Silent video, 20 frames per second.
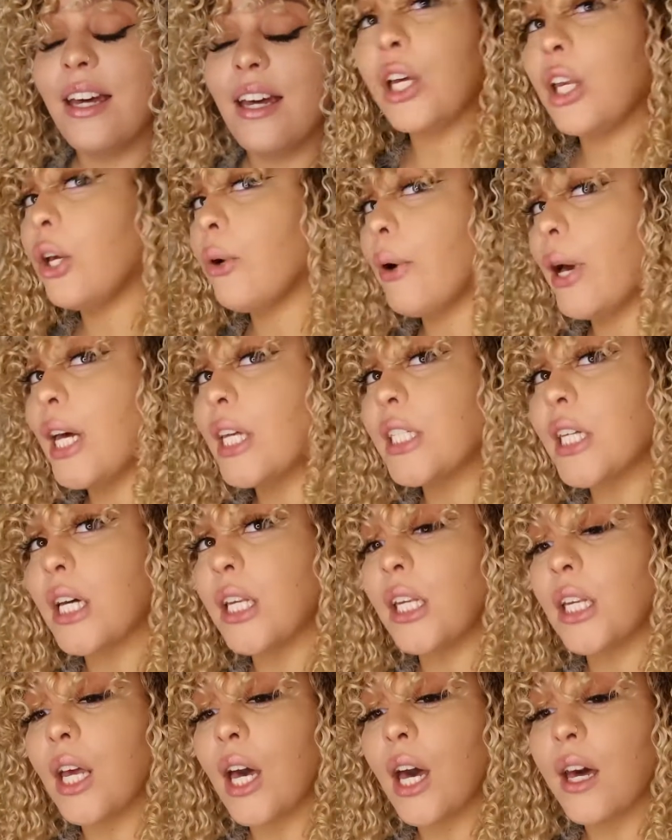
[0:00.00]
Anyways, I
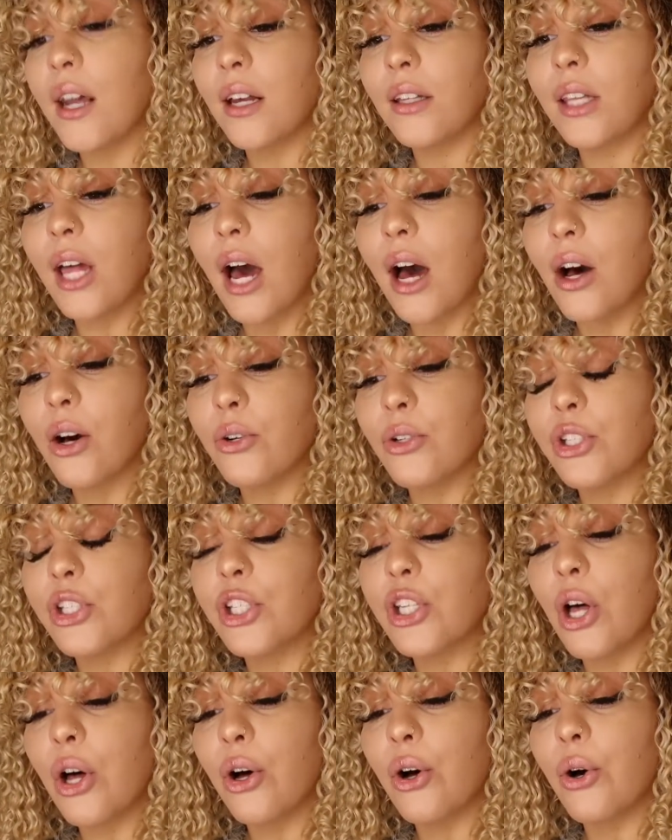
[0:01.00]
need to head out the house,
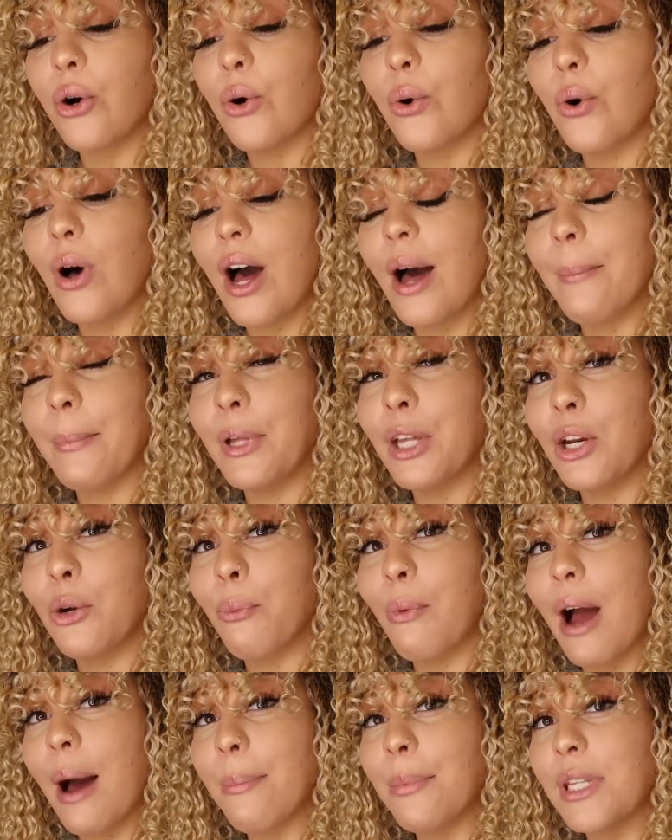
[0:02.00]
so I'm gonna
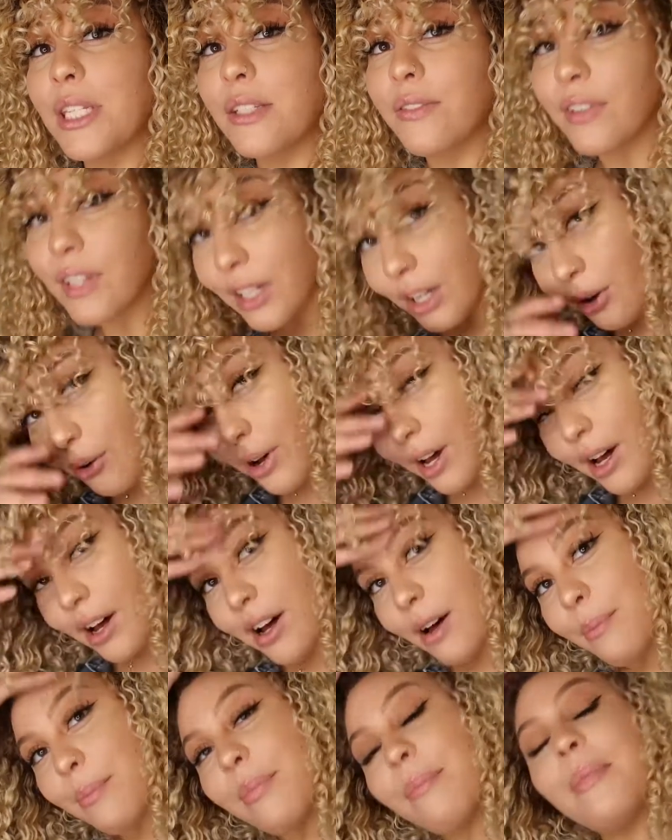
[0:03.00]
wrap this video
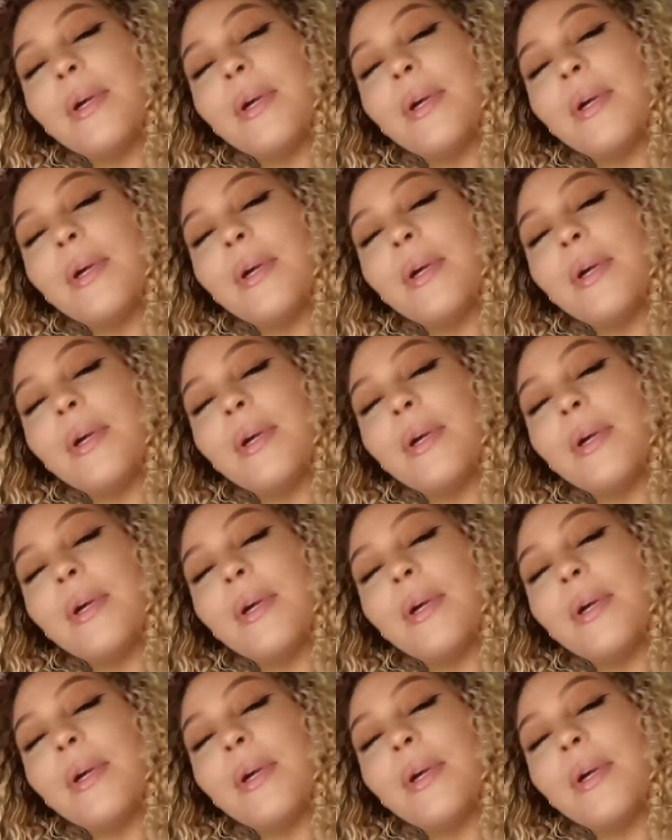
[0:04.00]
up.